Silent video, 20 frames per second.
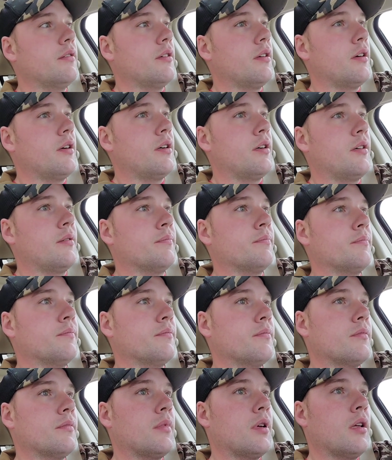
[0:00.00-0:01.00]

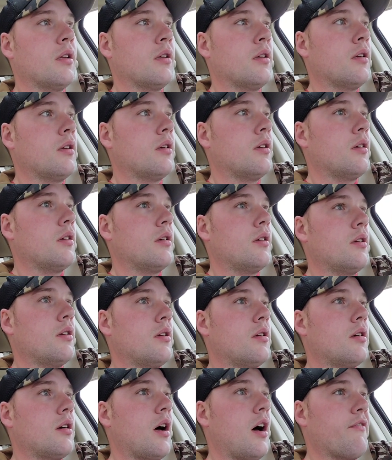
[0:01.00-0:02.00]

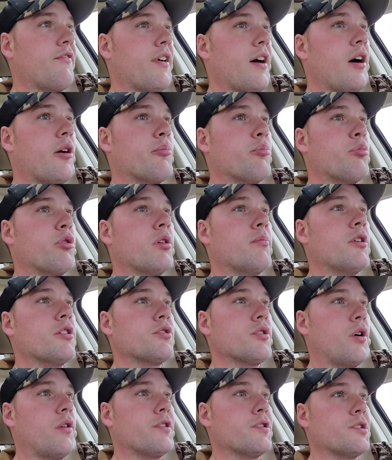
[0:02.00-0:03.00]
I found pretty much
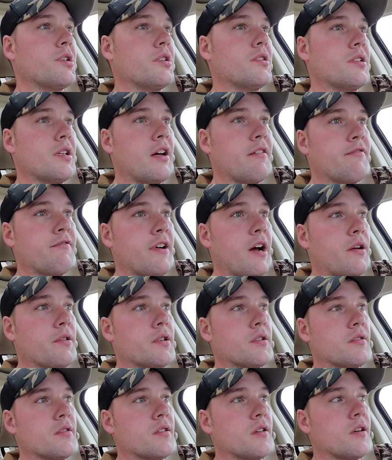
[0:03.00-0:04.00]
all the sheds that I've found
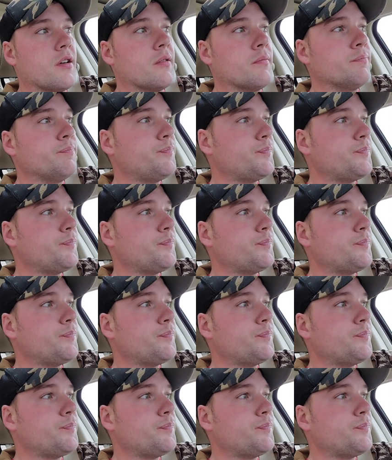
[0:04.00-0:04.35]
this year